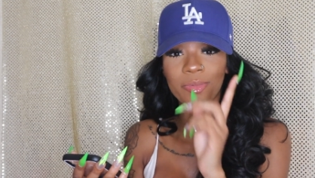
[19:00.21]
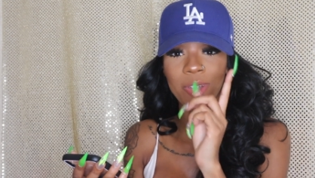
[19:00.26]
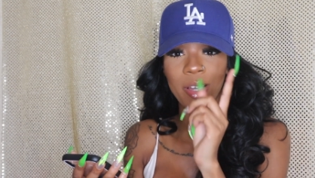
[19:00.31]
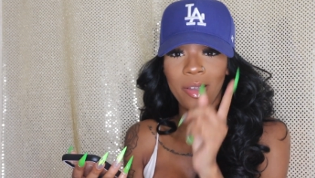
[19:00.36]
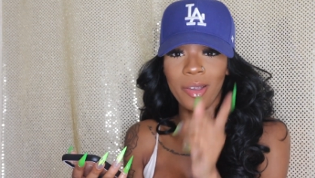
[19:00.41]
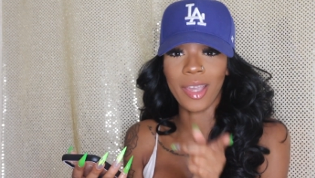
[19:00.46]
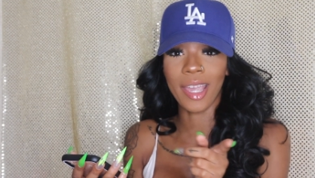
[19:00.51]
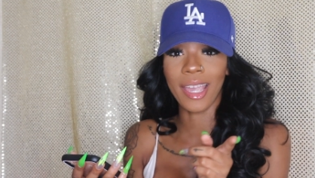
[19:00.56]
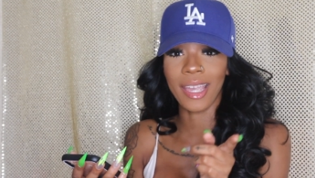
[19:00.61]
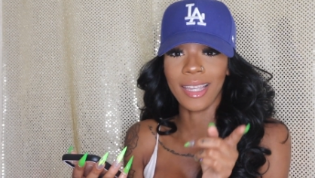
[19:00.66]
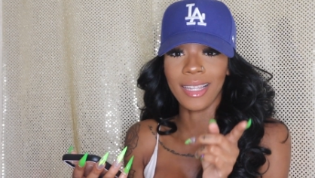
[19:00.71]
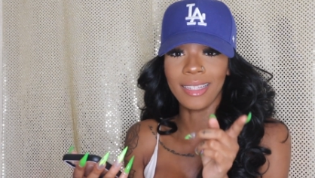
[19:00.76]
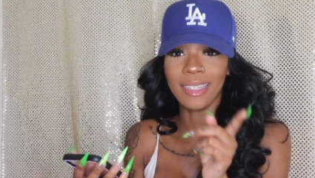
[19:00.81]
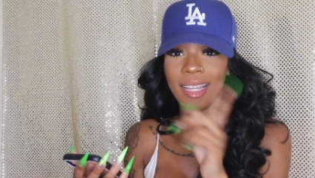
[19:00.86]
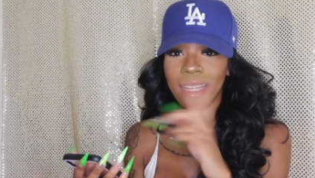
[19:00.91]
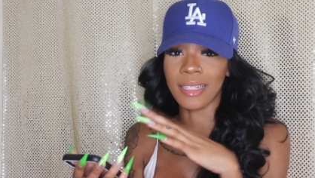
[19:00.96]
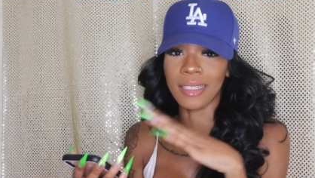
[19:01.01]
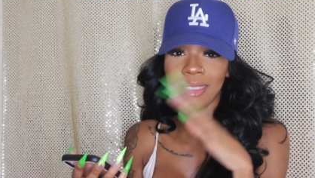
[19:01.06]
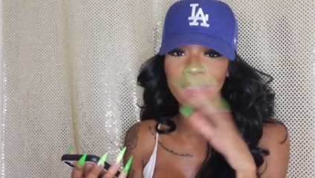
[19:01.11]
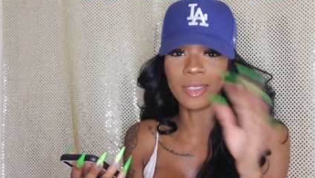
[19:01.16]
okay?
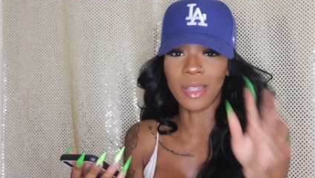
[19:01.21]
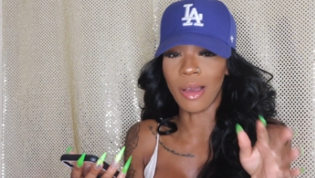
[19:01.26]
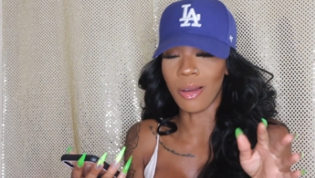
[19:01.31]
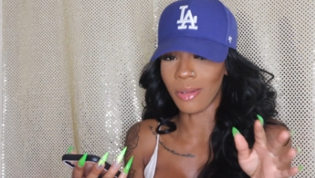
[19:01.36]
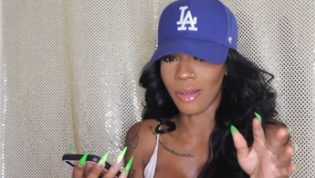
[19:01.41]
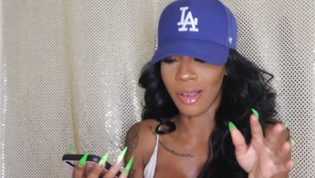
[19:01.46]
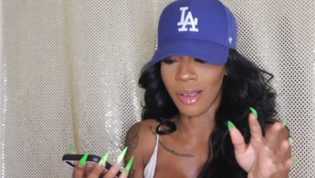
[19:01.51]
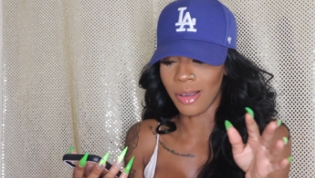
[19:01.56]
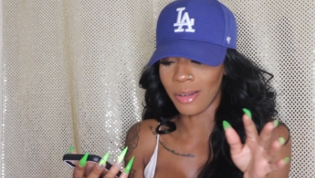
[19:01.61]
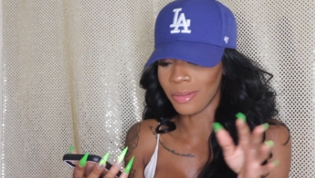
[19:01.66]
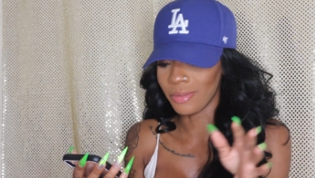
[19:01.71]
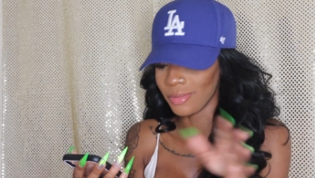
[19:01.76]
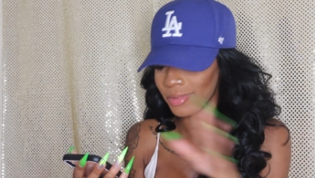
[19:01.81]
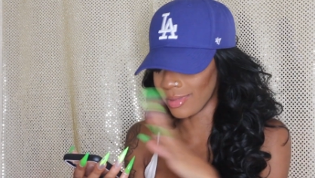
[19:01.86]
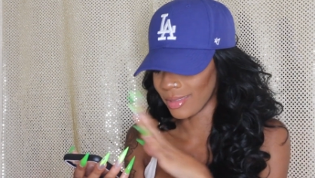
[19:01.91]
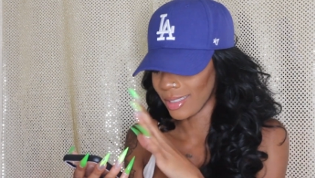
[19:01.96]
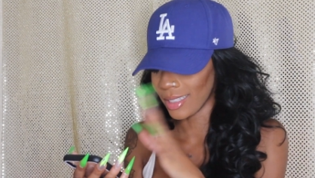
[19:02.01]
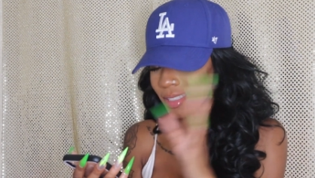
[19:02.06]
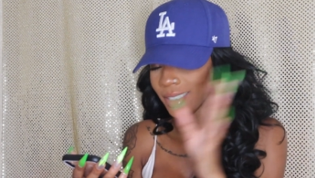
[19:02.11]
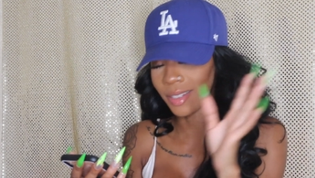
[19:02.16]
They just don't go.
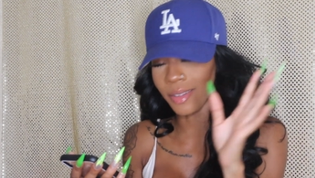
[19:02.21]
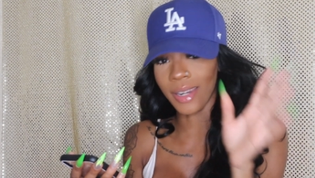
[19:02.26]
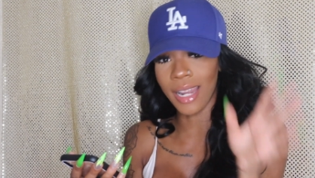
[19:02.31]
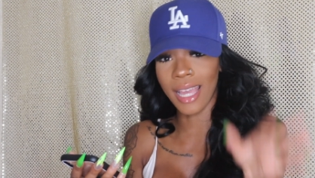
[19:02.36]
So